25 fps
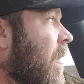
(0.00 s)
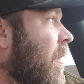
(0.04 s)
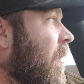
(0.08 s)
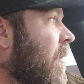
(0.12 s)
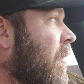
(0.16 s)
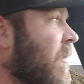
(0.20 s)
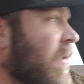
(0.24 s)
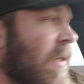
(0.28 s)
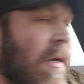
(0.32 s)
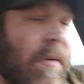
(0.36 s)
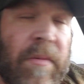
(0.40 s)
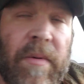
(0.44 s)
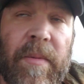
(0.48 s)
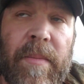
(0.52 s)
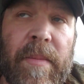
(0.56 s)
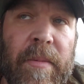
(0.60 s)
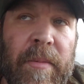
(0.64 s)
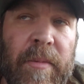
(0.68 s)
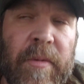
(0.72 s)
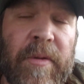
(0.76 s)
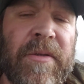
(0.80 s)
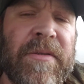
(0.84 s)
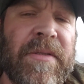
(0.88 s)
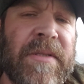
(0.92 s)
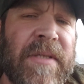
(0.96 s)
Because I
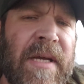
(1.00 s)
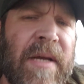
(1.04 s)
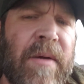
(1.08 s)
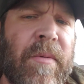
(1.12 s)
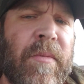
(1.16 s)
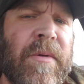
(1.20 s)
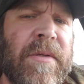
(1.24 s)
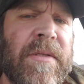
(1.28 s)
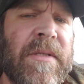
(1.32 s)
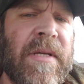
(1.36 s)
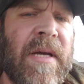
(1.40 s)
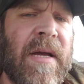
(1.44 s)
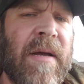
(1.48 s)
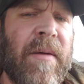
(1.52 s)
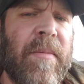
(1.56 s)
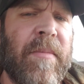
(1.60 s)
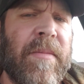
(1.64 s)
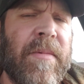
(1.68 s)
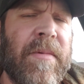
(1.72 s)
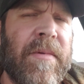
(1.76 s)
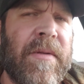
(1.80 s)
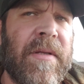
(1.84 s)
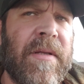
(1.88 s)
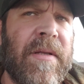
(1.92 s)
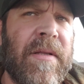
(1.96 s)
remember you saying one time
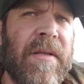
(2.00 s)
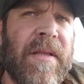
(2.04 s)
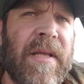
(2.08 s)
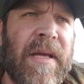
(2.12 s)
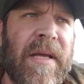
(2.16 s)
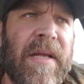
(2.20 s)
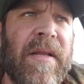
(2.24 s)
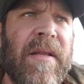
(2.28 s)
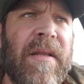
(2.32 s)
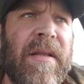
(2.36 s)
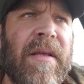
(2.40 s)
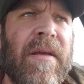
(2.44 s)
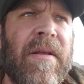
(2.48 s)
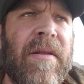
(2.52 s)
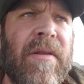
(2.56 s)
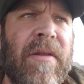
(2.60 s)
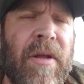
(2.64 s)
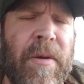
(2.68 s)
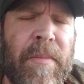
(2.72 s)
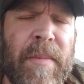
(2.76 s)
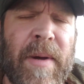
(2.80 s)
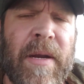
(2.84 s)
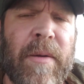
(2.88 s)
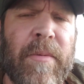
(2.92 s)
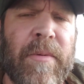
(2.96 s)
that
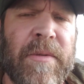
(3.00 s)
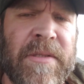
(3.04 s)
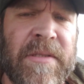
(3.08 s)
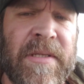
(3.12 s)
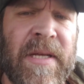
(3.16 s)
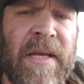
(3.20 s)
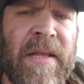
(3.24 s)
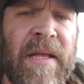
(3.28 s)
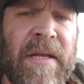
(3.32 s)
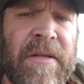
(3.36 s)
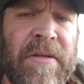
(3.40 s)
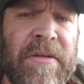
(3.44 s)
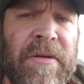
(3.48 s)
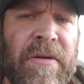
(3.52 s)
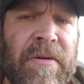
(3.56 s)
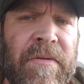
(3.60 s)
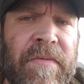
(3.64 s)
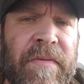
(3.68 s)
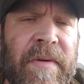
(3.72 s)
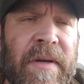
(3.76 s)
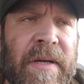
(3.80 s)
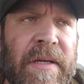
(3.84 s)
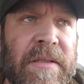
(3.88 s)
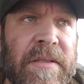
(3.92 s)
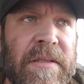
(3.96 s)
nobody would say that to your
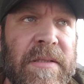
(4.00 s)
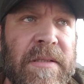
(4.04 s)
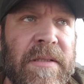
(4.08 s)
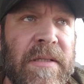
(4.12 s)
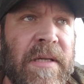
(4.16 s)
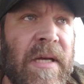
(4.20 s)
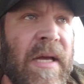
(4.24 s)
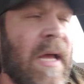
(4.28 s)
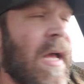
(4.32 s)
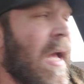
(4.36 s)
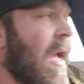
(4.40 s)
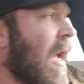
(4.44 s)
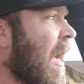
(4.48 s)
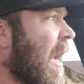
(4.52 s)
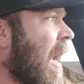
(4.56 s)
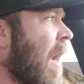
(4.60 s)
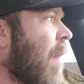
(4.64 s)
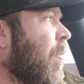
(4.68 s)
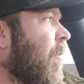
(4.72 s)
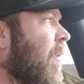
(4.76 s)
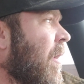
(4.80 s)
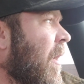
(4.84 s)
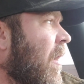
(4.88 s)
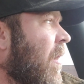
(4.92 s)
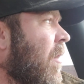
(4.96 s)
face. I
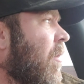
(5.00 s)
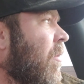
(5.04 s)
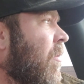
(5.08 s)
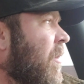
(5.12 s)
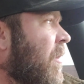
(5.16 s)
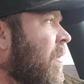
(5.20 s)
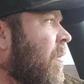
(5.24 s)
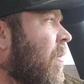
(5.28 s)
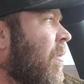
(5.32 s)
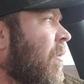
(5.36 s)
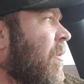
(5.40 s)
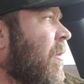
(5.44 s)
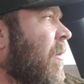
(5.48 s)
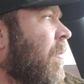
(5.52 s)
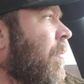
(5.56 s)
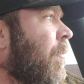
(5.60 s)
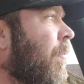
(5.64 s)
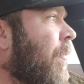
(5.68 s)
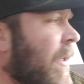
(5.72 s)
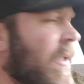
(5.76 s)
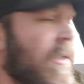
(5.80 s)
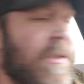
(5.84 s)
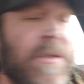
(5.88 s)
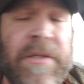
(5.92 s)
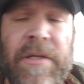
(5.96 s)
would not only call you a
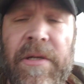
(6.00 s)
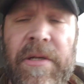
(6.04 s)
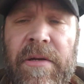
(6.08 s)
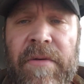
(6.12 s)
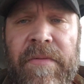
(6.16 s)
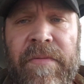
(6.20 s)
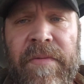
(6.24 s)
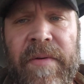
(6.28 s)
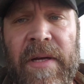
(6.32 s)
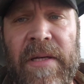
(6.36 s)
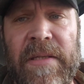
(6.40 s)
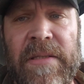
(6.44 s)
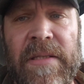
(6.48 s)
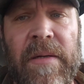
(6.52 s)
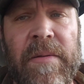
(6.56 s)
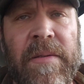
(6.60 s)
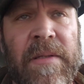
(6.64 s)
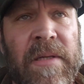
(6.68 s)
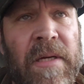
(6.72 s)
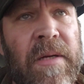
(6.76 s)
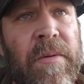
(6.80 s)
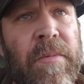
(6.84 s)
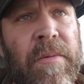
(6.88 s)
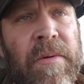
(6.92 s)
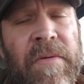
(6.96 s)
bitch to your face, I'd
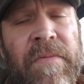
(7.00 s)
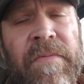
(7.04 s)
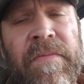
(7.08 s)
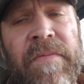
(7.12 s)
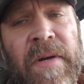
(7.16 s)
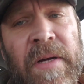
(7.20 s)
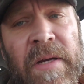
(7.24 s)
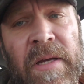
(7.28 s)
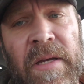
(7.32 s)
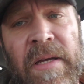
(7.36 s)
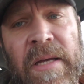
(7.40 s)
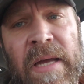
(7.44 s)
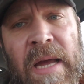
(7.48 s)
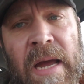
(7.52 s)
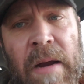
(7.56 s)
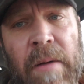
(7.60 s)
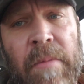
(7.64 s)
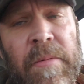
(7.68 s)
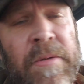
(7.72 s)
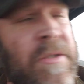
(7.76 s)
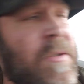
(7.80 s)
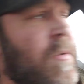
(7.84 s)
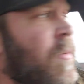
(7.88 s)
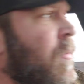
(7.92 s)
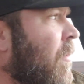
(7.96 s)
tell you what a fucking
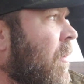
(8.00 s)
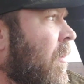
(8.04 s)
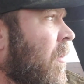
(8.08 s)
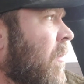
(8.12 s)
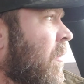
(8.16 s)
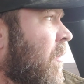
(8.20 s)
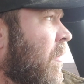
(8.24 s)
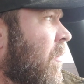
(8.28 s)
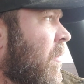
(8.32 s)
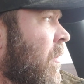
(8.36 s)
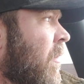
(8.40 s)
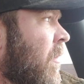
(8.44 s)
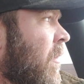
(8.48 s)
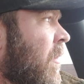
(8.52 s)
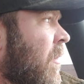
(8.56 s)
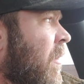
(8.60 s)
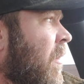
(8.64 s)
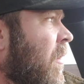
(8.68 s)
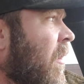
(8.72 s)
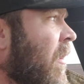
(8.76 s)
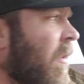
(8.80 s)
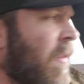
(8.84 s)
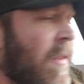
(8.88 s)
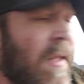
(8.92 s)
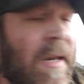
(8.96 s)
coward you were.
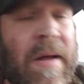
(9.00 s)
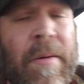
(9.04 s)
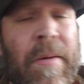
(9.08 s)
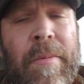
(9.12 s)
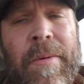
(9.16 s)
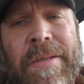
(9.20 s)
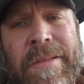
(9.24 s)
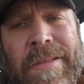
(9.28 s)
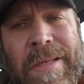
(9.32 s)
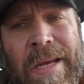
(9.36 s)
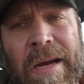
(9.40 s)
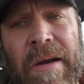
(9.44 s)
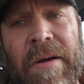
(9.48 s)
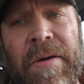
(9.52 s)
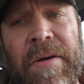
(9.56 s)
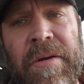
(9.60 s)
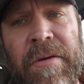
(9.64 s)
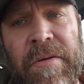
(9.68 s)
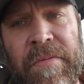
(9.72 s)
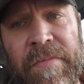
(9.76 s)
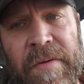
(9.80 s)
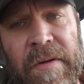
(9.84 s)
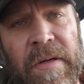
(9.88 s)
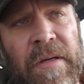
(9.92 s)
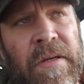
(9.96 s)
And then I would dare you
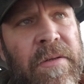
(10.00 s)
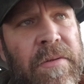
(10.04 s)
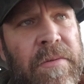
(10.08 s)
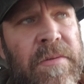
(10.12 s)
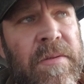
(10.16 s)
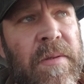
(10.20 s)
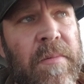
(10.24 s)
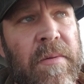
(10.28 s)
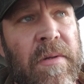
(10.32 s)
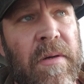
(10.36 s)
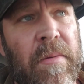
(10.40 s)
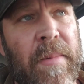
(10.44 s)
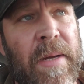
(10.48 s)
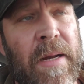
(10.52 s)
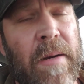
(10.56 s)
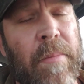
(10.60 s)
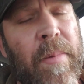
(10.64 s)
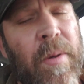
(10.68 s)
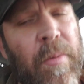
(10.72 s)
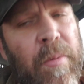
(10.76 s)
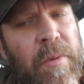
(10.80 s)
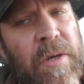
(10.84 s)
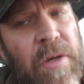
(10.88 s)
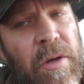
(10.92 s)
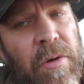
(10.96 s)
to fucking do something about it.
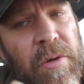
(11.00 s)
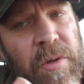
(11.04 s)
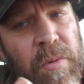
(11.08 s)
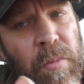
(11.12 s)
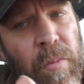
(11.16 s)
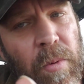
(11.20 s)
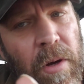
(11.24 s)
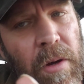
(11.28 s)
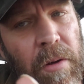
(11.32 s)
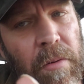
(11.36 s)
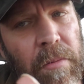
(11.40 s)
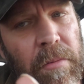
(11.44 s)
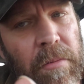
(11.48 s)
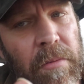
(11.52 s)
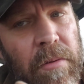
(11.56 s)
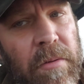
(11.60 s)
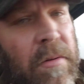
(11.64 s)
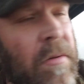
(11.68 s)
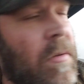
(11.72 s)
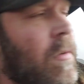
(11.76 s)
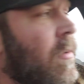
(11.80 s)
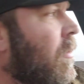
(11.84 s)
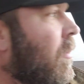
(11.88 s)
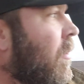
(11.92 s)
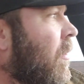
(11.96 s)
But we know you won't.
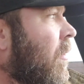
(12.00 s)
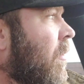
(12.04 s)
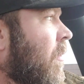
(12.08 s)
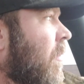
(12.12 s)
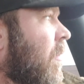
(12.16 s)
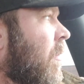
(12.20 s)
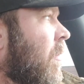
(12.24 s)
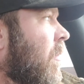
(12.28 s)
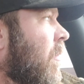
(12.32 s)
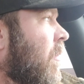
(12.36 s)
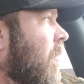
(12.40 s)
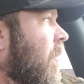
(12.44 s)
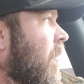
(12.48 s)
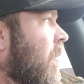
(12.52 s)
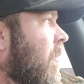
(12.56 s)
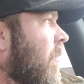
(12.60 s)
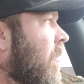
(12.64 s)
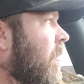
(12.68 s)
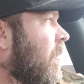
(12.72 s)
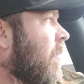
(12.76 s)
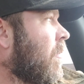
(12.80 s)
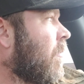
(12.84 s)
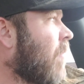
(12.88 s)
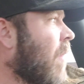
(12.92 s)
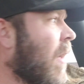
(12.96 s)

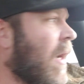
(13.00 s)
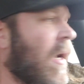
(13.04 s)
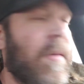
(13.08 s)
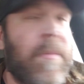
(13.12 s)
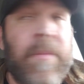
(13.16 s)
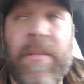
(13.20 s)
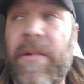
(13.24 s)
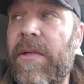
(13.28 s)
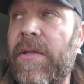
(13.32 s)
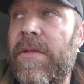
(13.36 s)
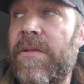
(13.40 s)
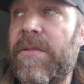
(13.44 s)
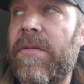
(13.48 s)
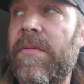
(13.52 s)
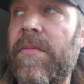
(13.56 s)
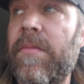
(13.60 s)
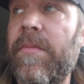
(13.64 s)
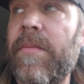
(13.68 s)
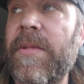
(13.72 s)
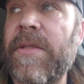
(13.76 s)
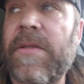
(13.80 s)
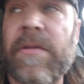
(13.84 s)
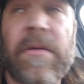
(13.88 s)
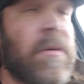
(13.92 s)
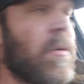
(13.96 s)
Right? Because you're
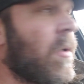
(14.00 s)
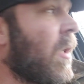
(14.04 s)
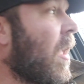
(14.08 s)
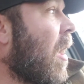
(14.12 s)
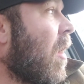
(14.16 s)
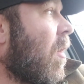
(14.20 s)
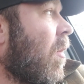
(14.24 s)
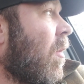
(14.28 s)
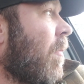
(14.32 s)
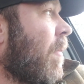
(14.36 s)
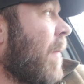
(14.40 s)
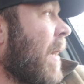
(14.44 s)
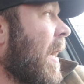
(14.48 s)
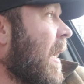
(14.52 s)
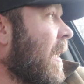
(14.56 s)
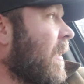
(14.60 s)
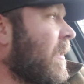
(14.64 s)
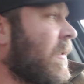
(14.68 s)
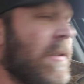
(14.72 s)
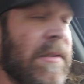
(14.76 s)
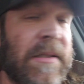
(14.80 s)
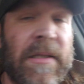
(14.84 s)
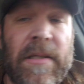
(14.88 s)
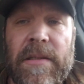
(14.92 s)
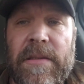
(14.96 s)
Mr.
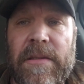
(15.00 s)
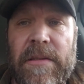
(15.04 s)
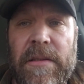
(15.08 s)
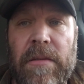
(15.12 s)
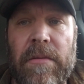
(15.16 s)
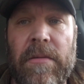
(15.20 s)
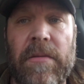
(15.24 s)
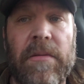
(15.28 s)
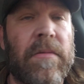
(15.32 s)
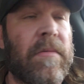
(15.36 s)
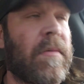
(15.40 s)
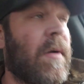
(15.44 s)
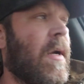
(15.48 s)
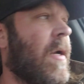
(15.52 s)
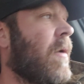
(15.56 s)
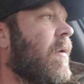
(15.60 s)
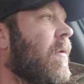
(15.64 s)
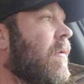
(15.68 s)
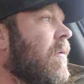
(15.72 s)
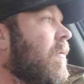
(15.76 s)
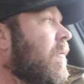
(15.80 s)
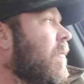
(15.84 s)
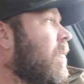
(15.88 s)
Law-abiding citizen, right?